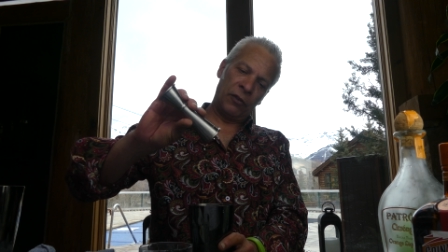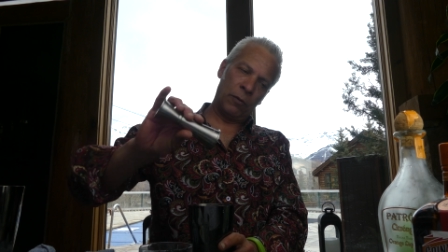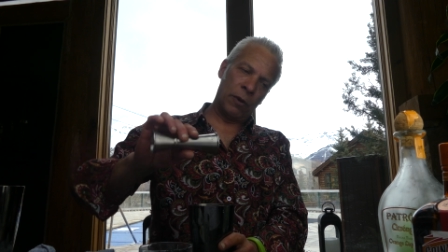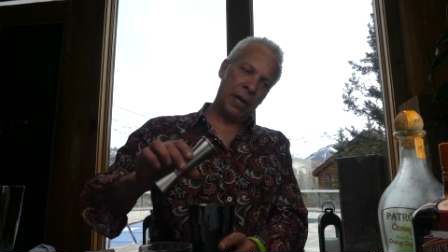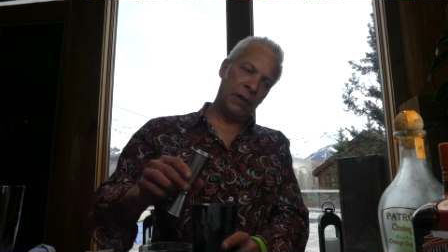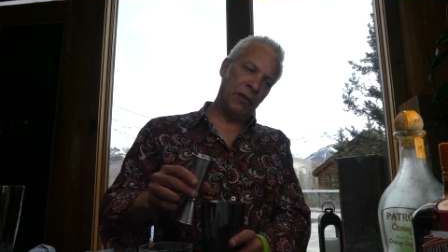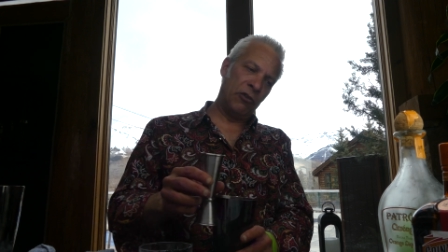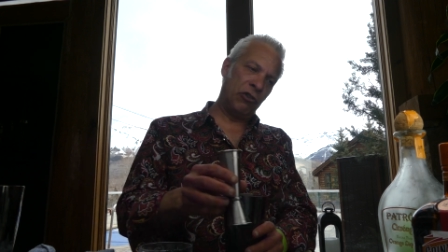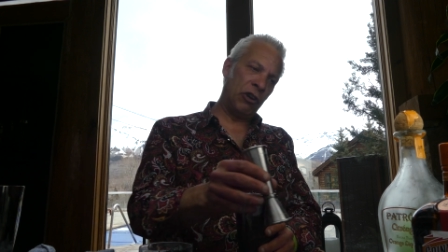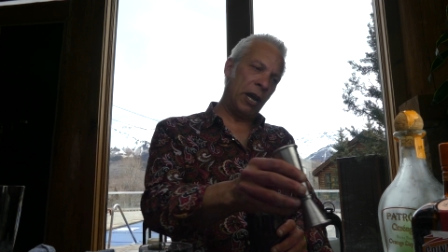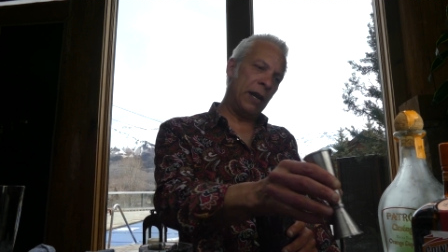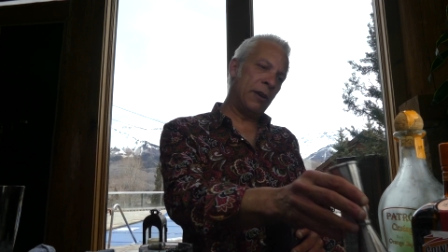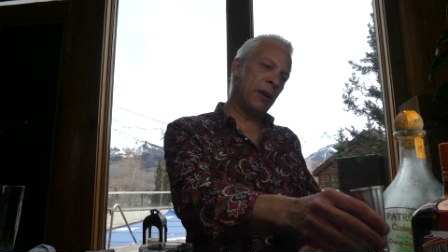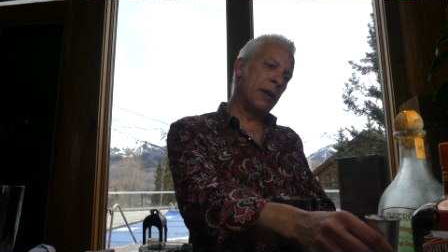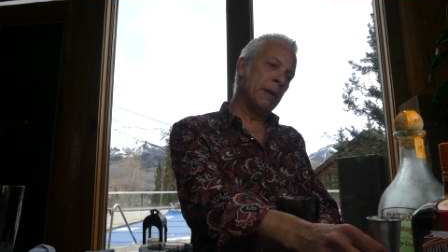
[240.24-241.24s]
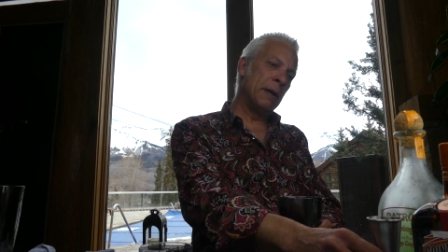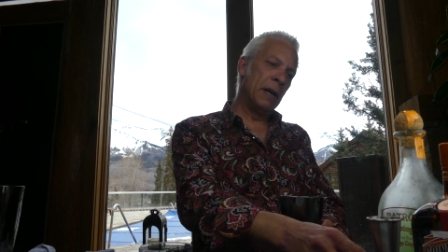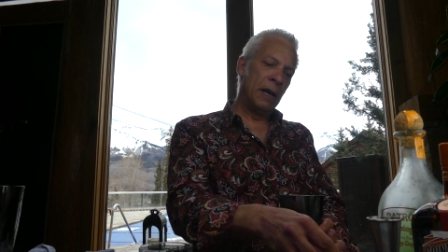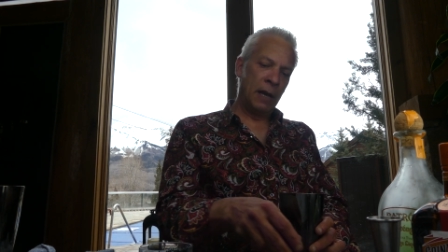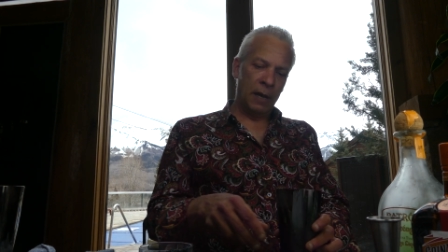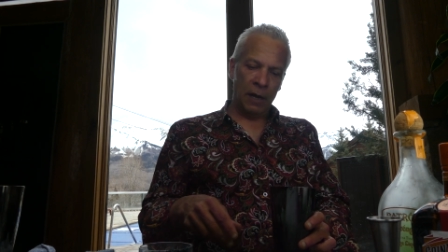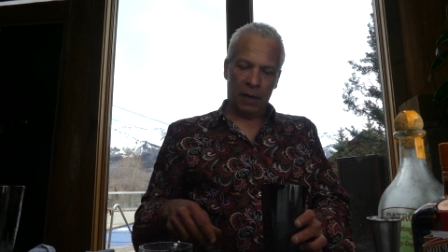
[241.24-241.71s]
it right in the shaker.
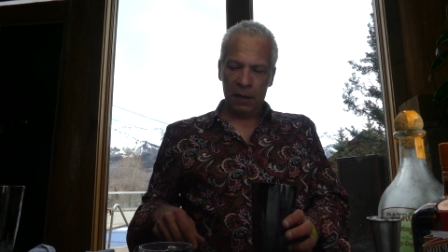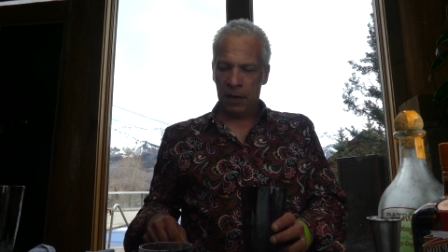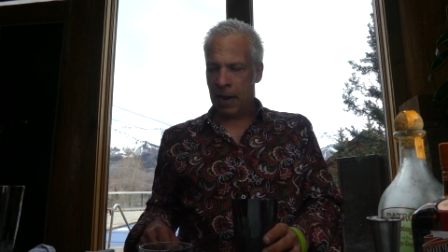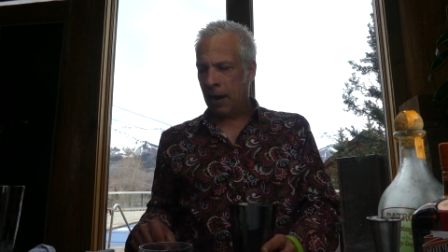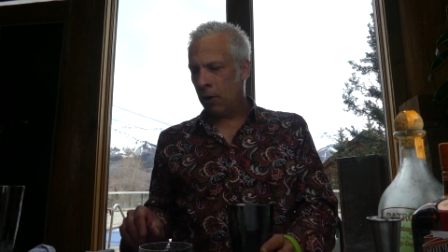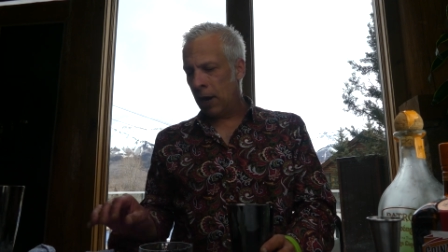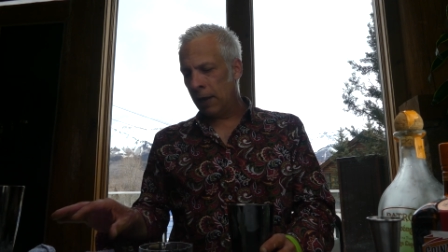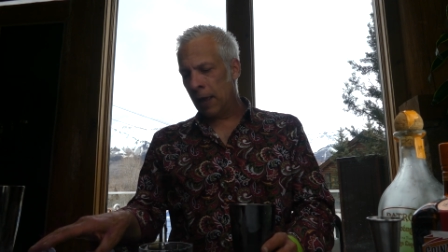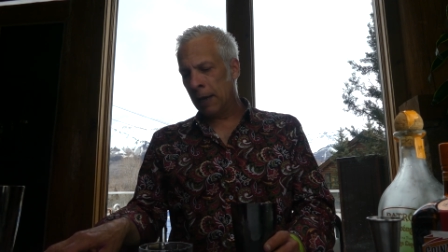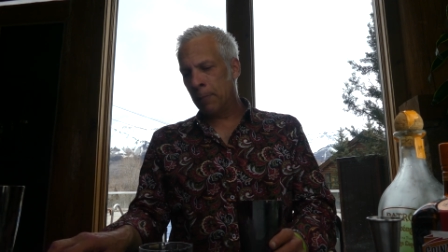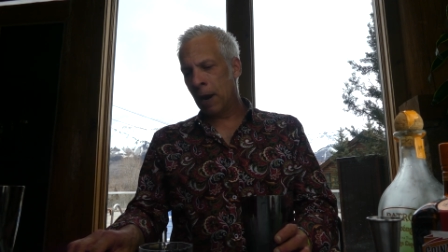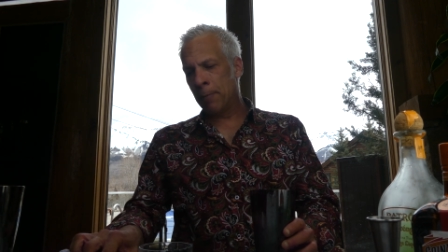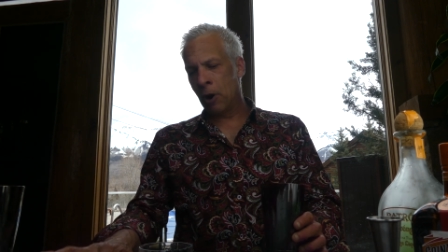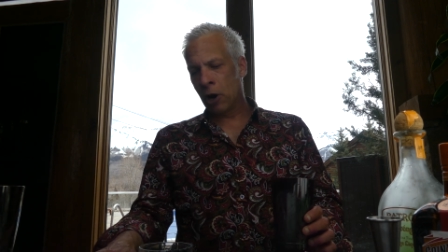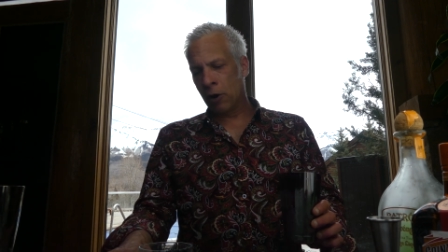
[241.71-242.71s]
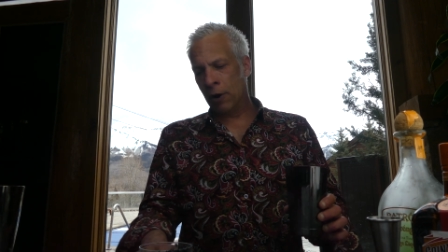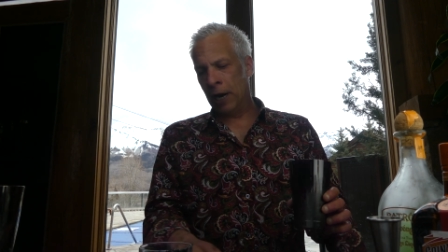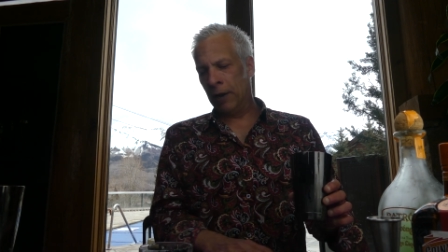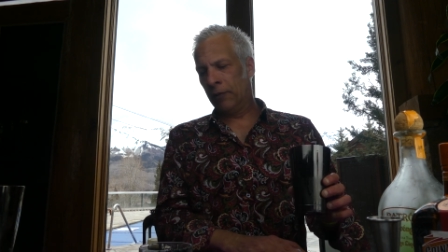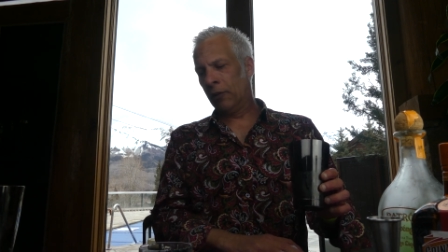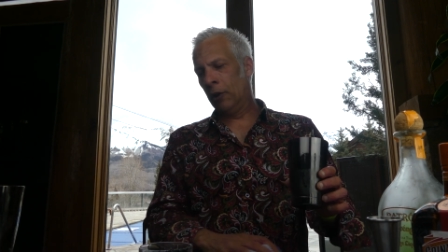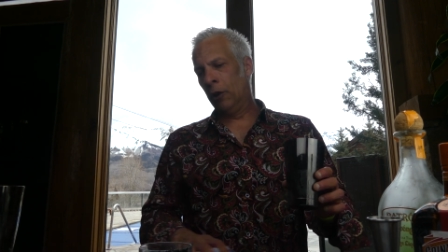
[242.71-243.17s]
Now I like my
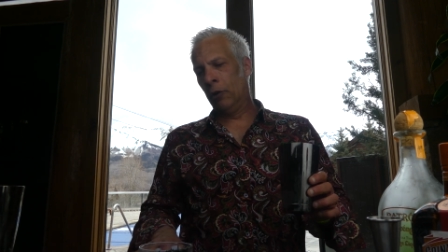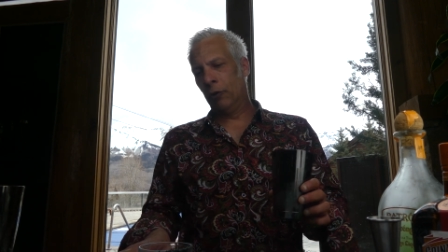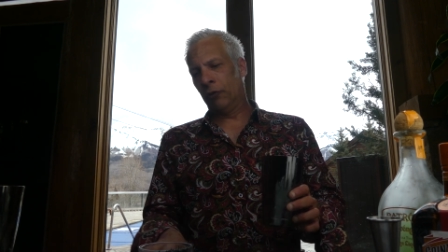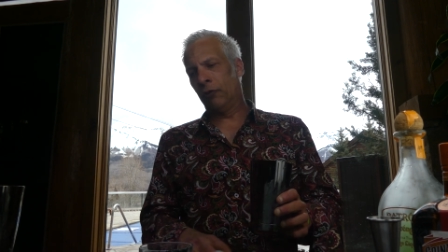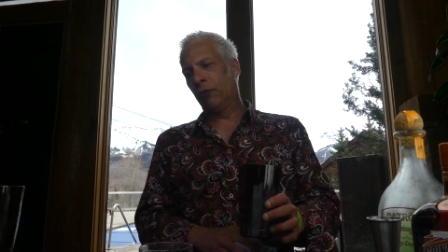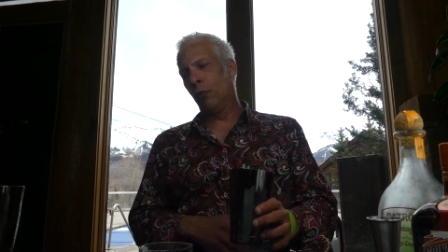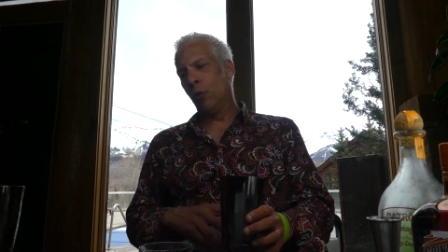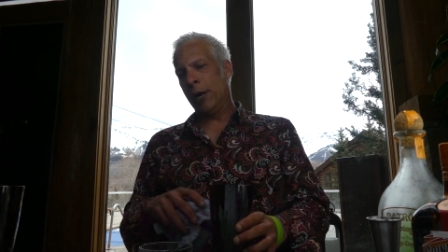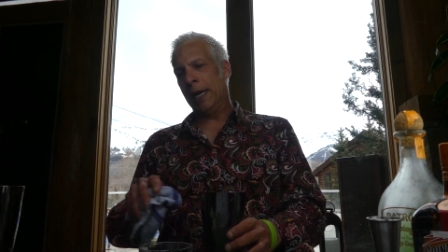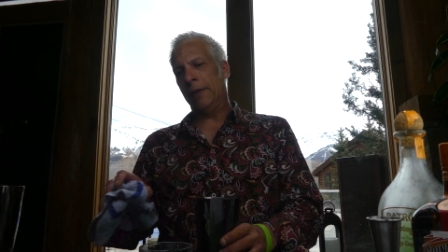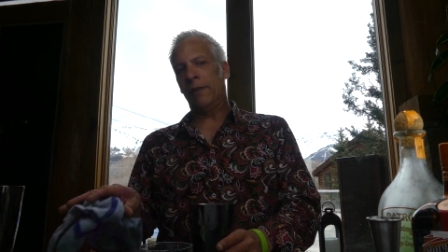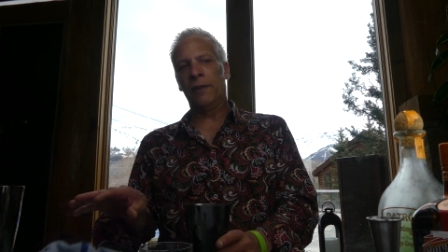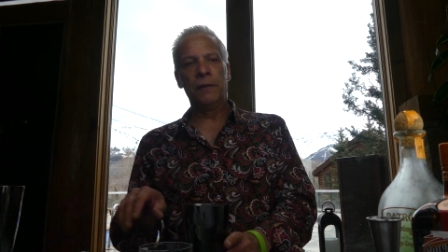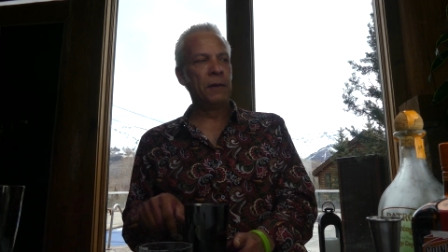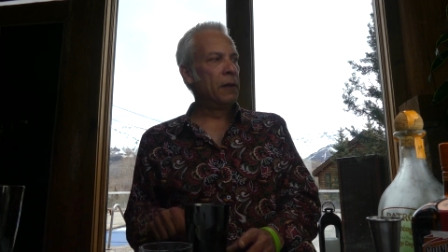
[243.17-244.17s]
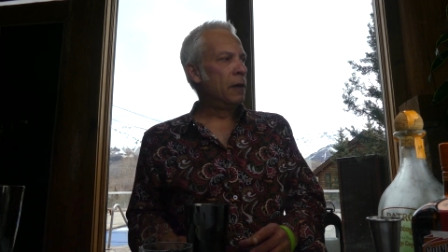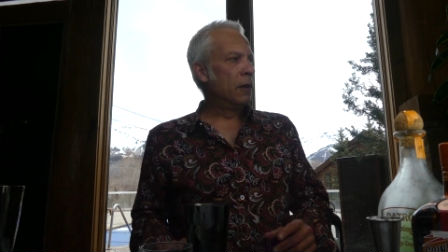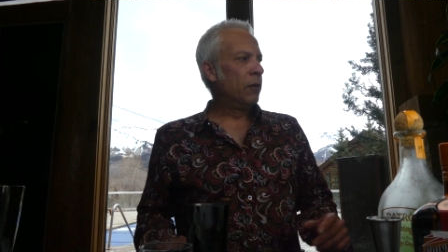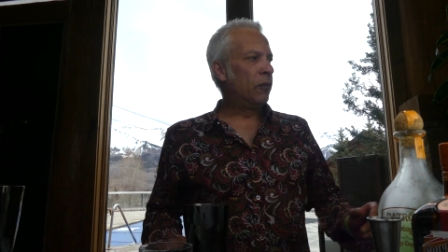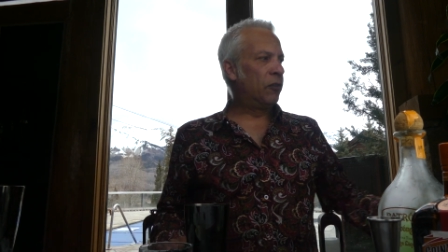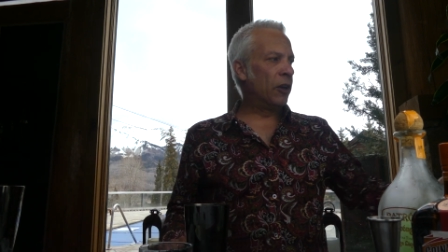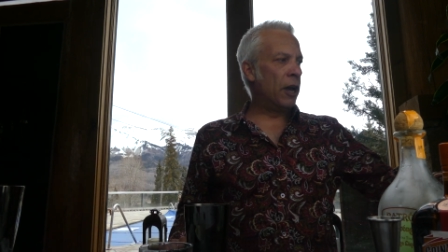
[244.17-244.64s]
margaritas a little sweet.
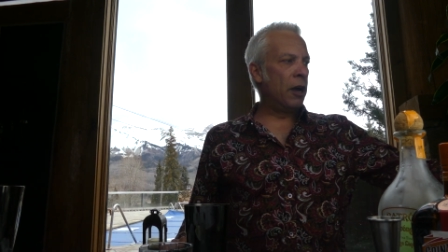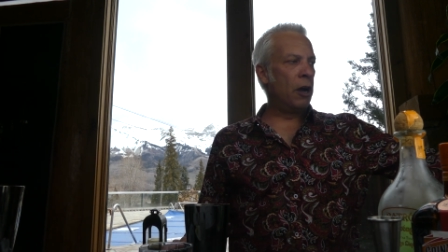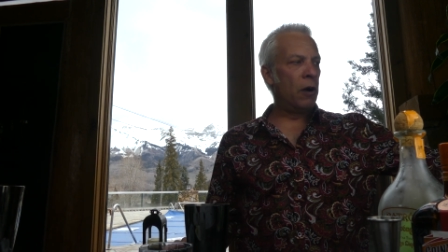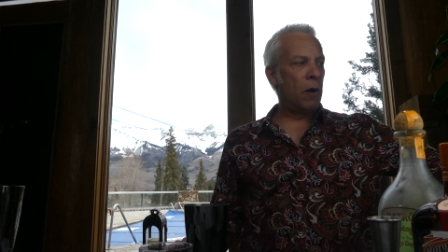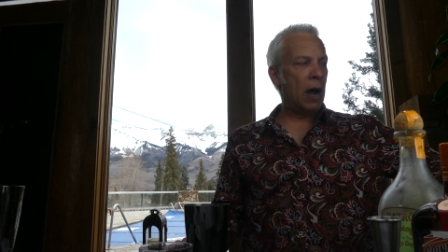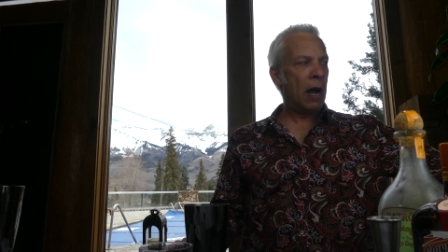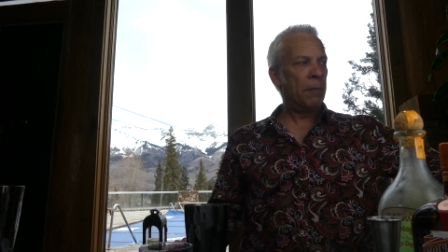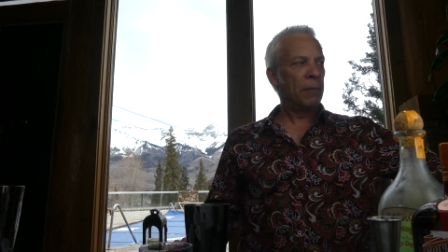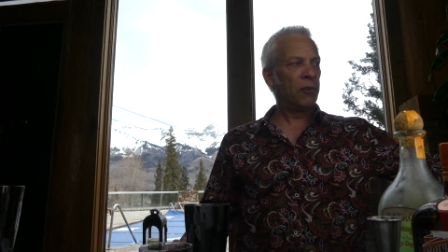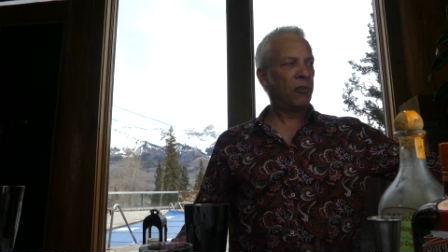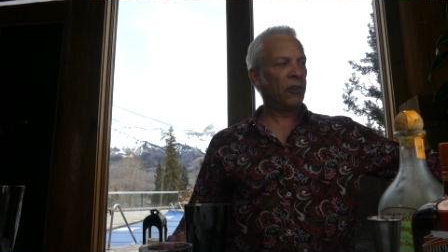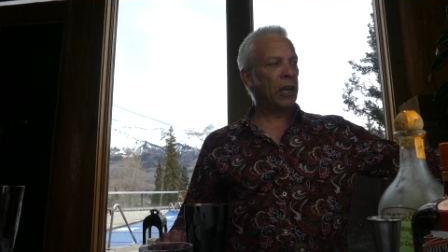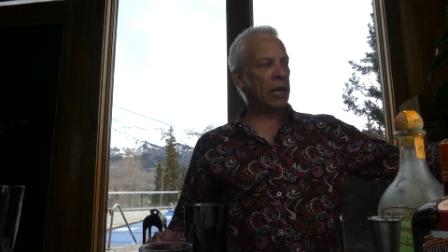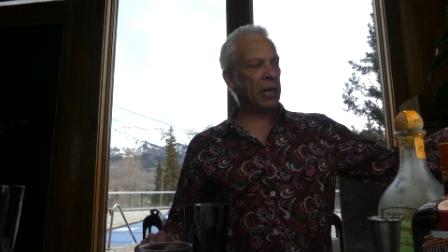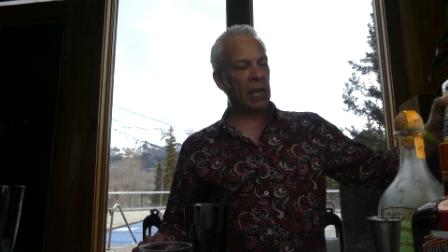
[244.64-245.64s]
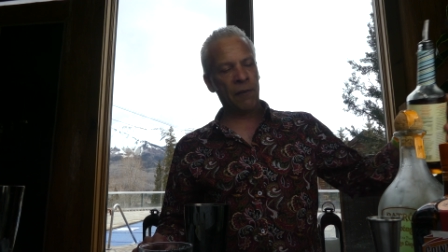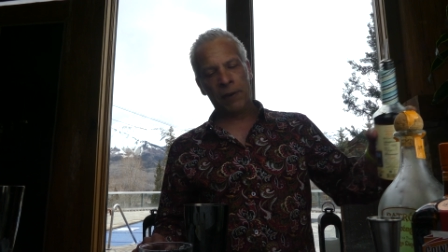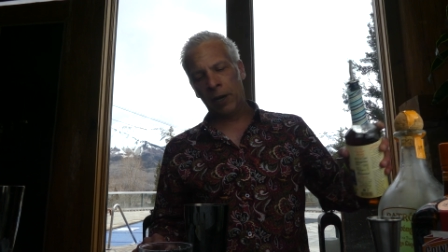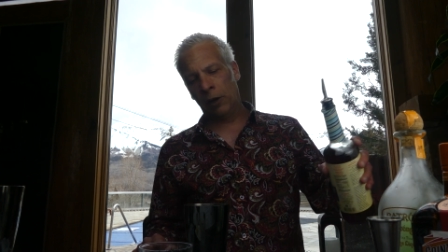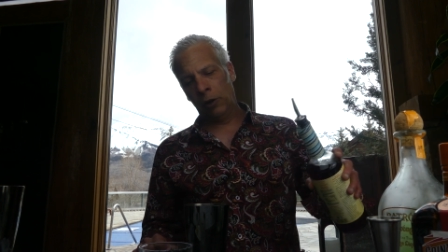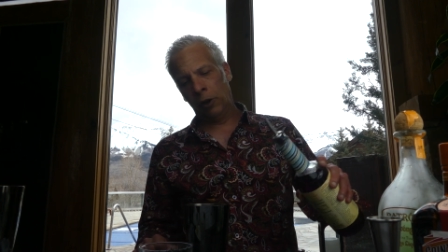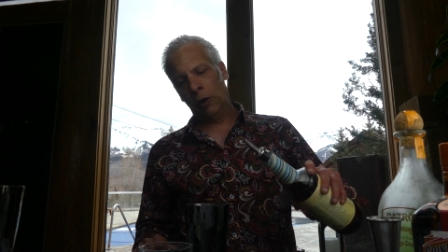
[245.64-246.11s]
So I'm just going to give
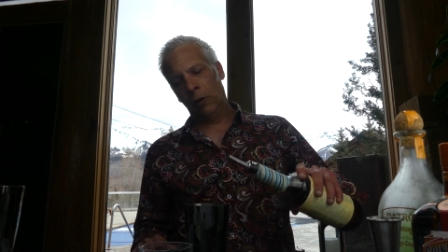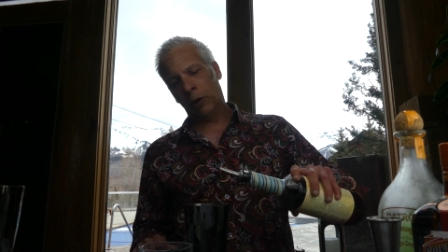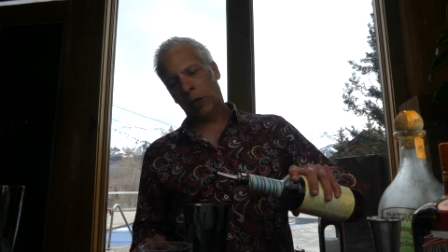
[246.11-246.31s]
it a little